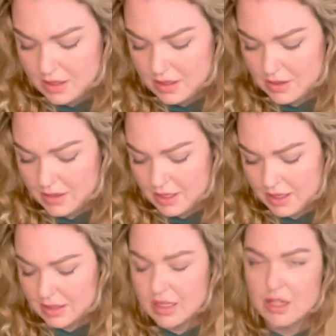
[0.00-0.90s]
You're
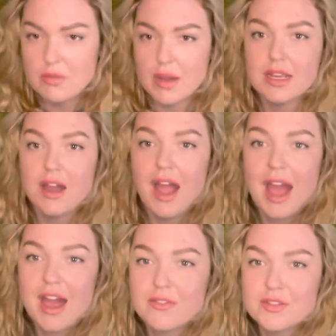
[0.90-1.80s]
getting that. You might not
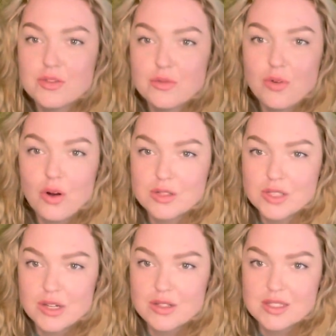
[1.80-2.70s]
have to alter
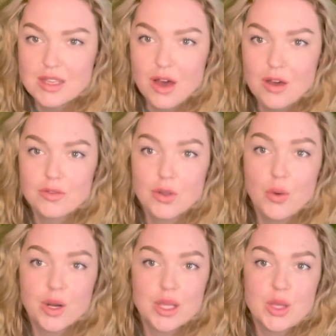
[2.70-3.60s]
yourself, go
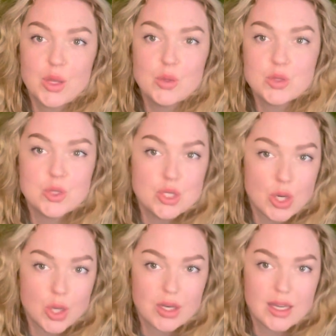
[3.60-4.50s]
on a huge
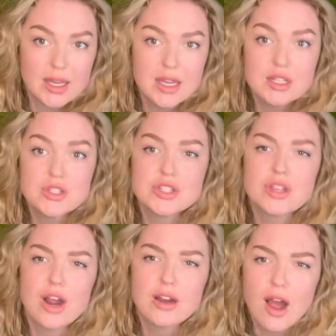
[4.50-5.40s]
journey,
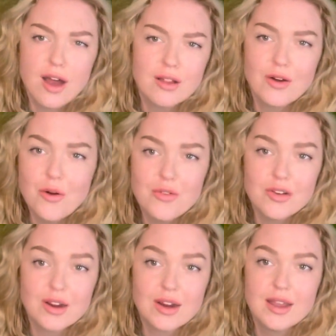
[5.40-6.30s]
start all
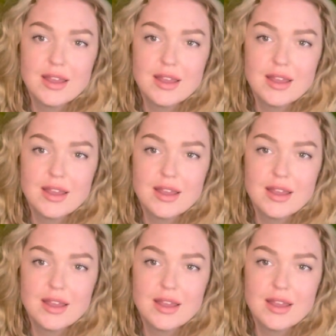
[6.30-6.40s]
over.